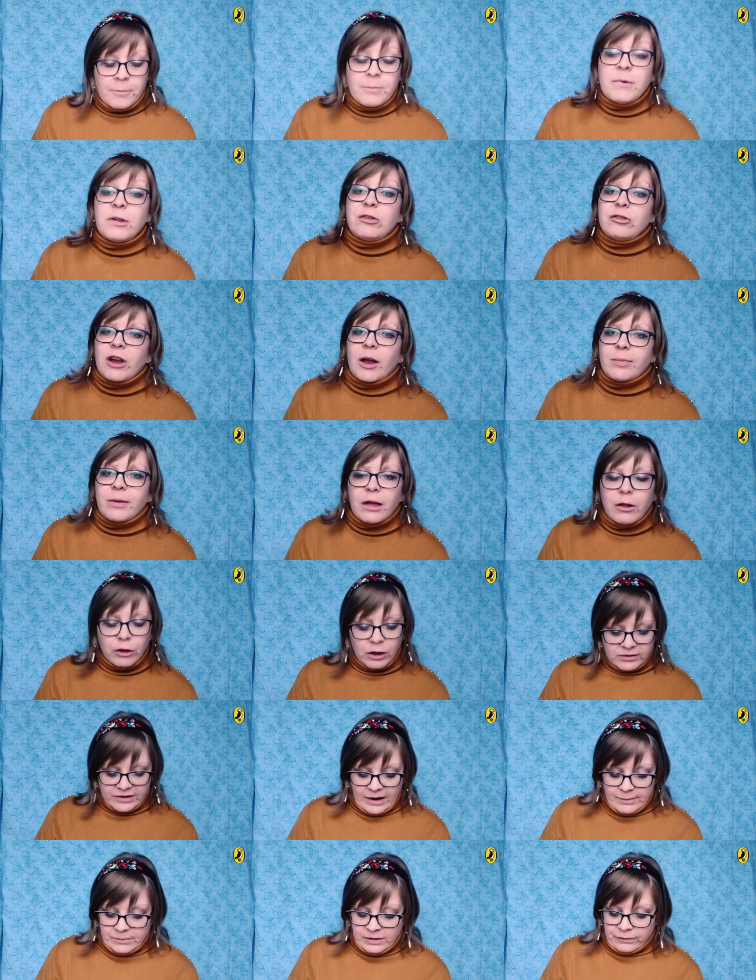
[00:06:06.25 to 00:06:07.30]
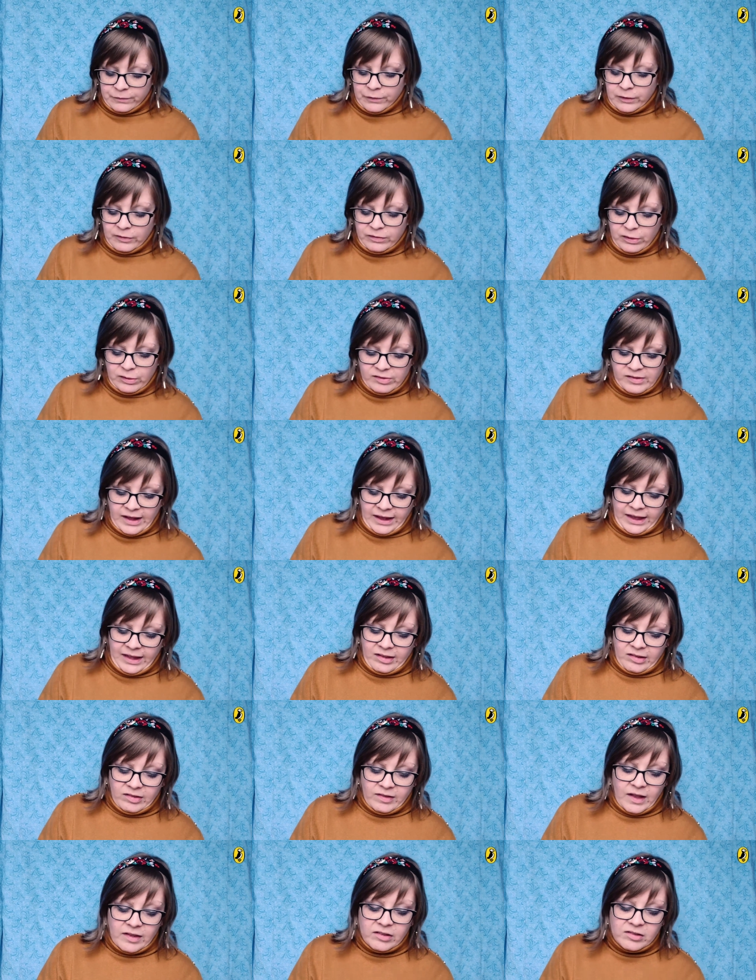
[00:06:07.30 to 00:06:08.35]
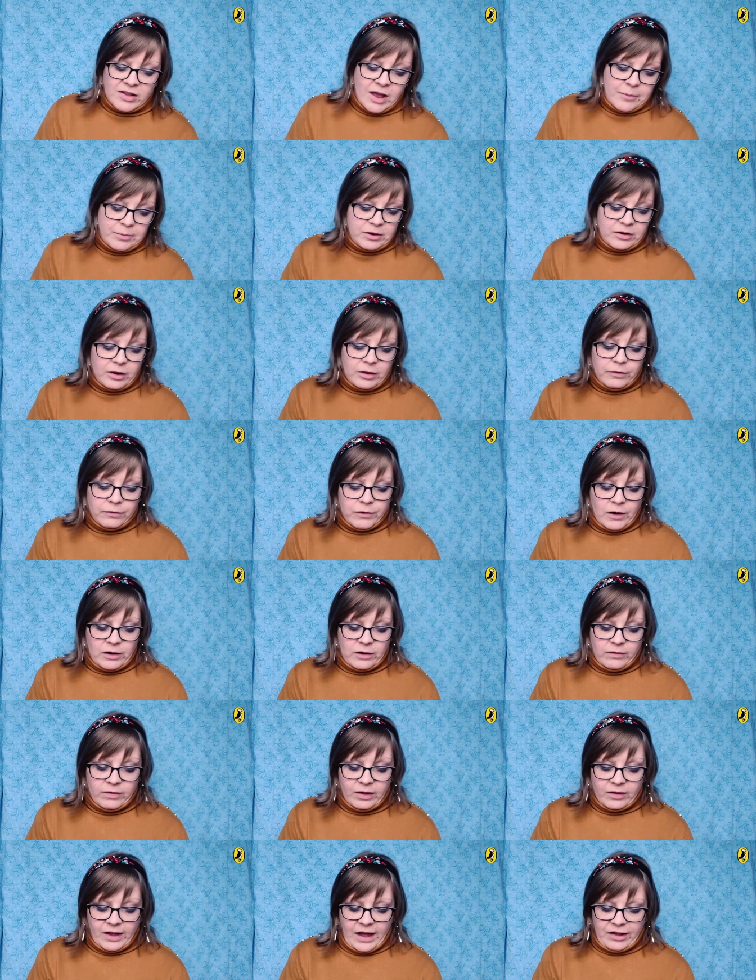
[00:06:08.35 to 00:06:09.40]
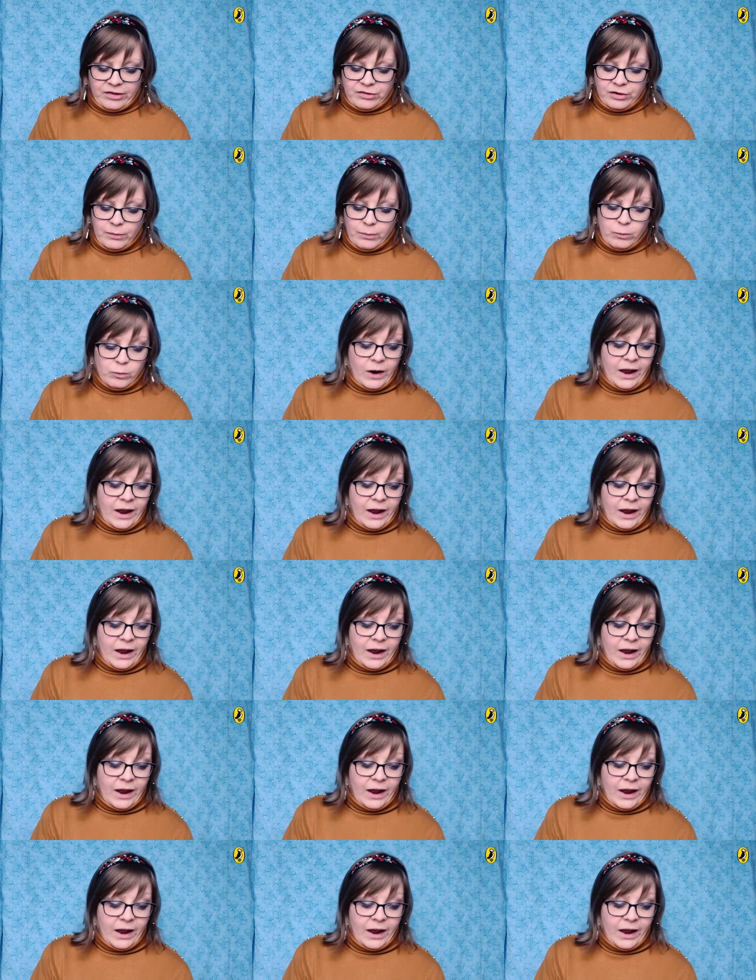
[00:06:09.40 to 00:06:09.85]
Miss Trepke looked at me for a few seconds, then stepped to the front of the classroom,